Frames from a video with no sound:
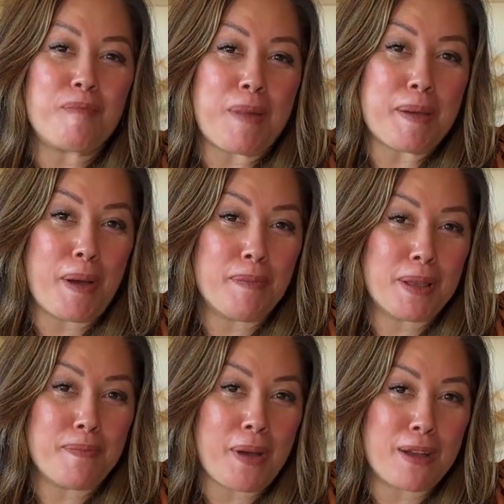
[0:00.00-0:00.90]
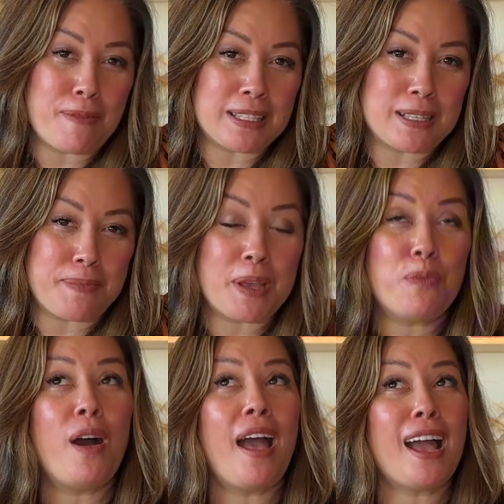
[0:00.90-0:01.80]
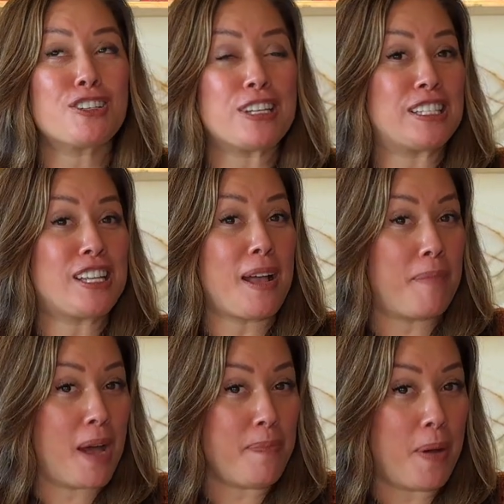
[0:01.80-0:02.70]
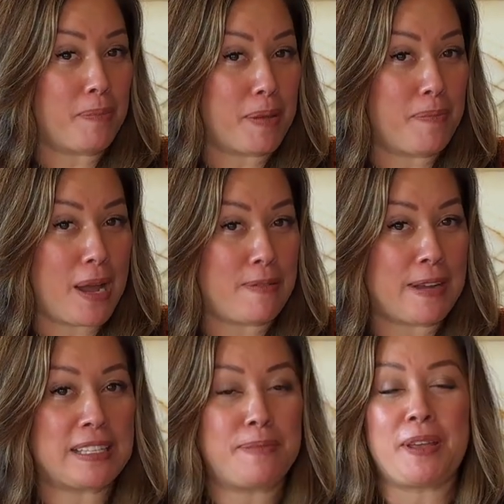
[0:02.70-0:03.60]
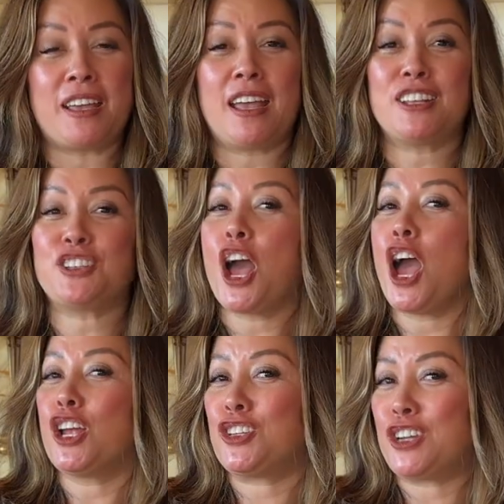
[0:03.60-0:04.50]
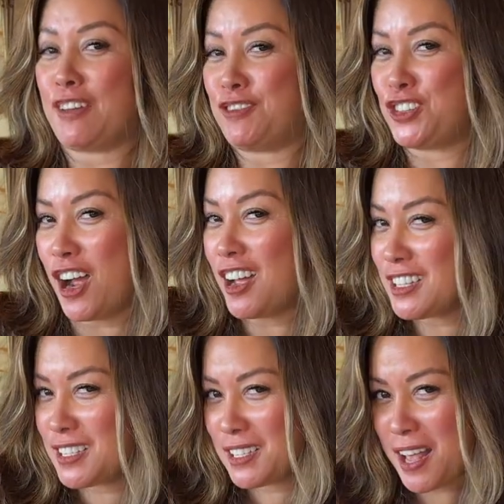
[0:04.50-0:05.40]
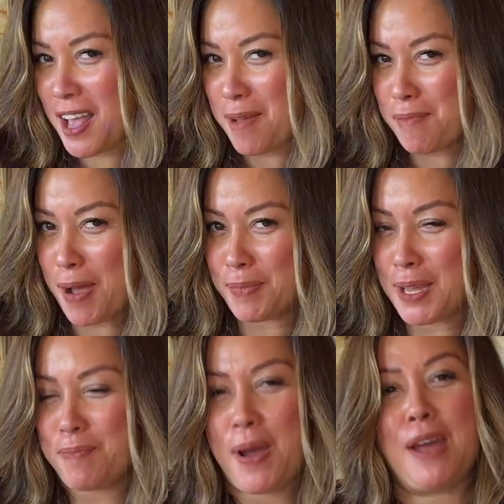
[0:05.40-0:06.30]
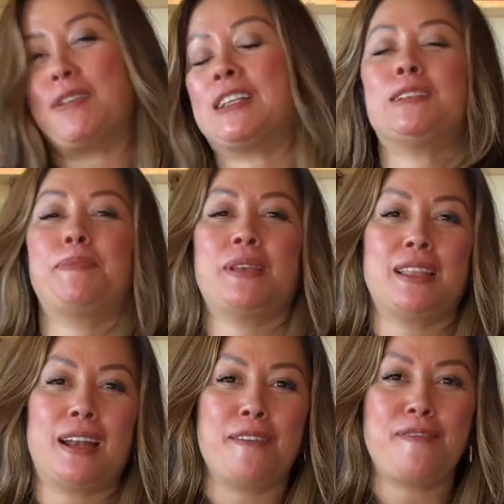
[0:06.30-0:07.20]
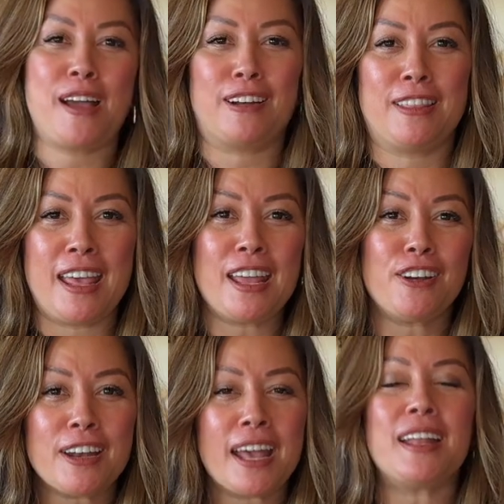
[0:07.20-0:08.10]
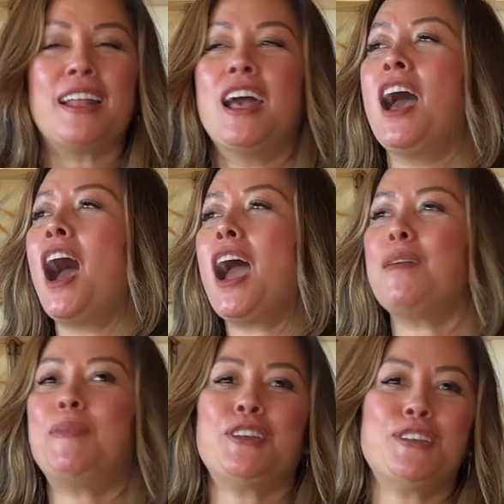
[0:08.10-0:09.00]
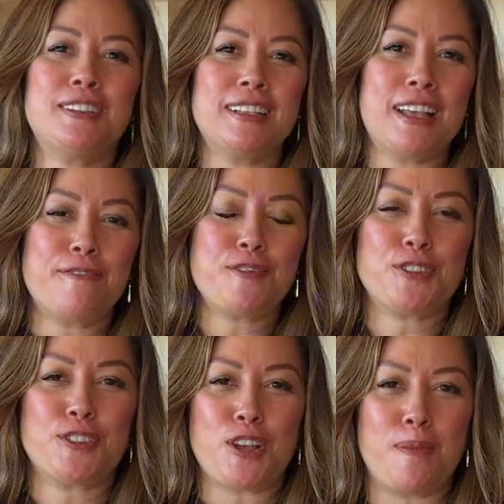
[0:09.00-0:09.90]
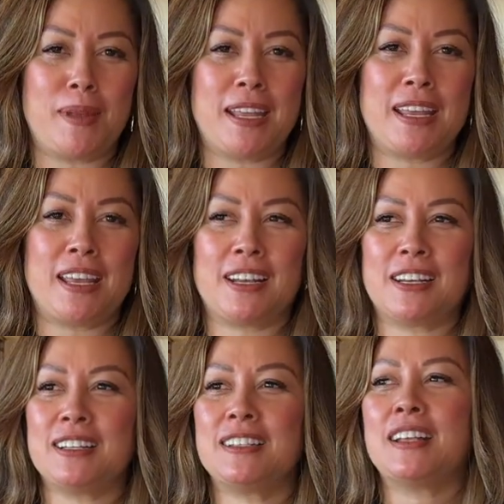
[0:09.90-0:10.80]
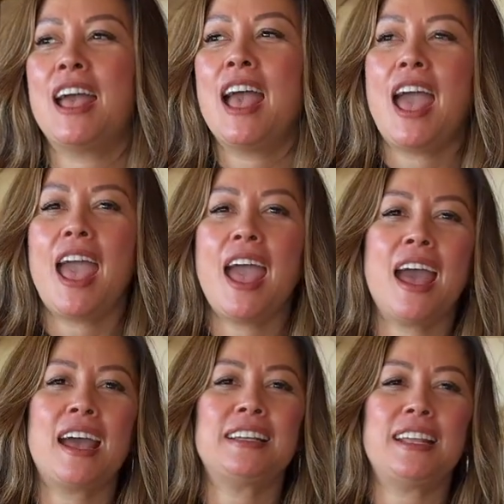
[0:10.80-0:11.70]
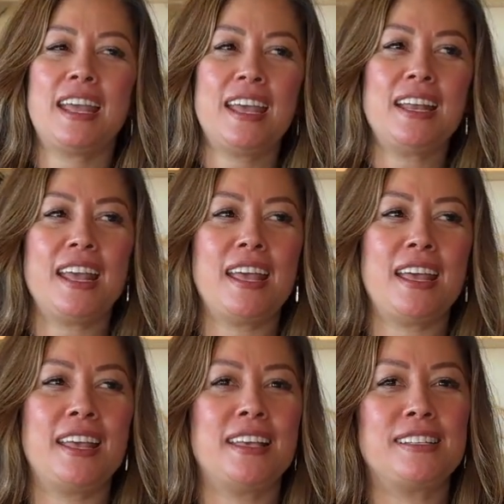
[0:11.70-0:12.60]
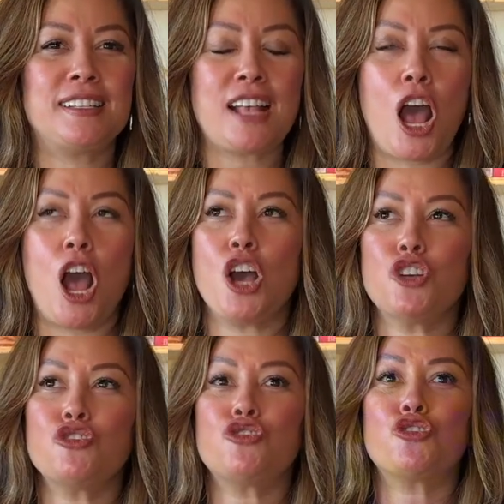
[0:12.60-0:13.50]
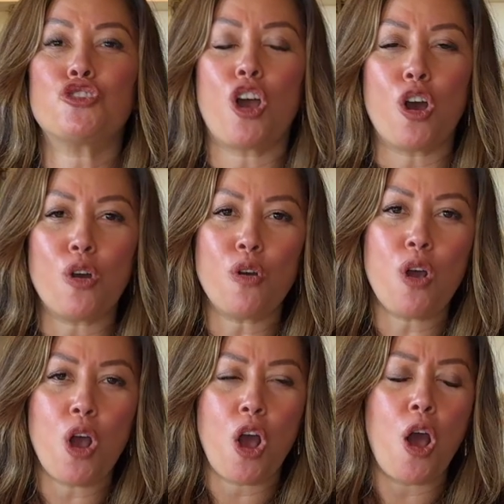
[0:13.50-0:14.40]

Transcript: my pumpkin pie recipe. Well, actually, it's not my pumpkin pie recipe, it's Chef John's pumpkin pie recipe that I found on the internet. I've been using it for so many years, and it is so